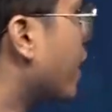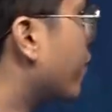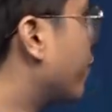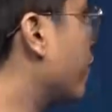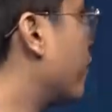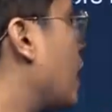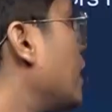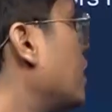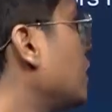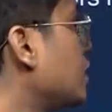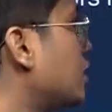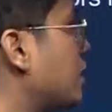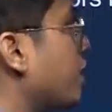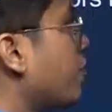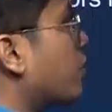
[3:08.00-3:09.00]
equivalent is
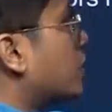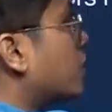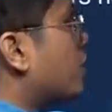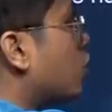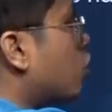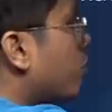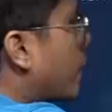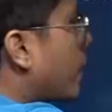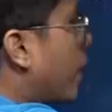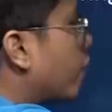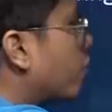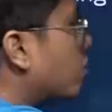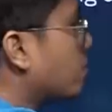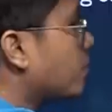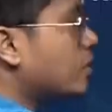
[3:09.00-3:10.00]
C1 C2 by
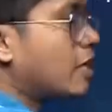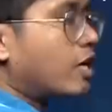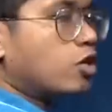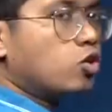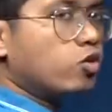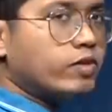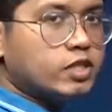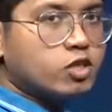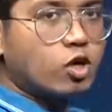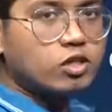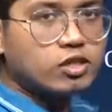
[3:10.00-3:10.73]
R1 plus R2. We saw